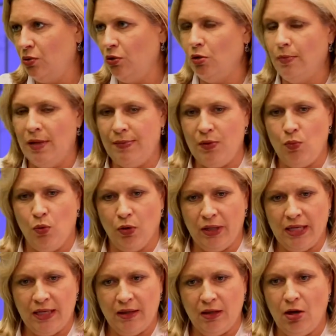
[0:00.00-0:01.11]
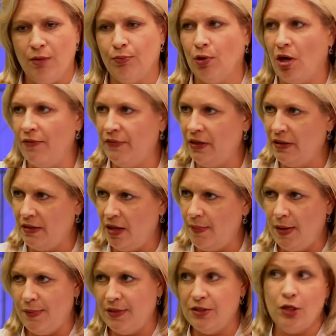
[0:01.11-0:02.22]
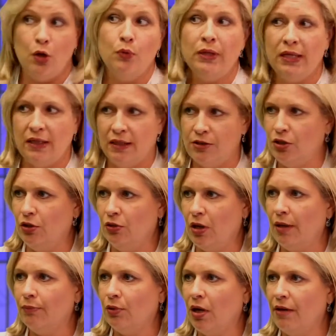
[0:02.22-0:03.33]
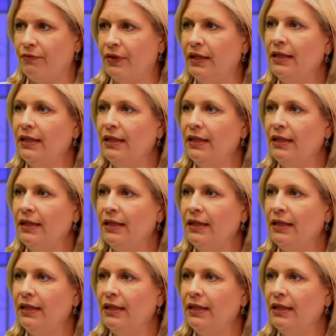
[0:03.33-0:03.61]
You may be working in the nonprofit, and they may be donating to your nonprofit.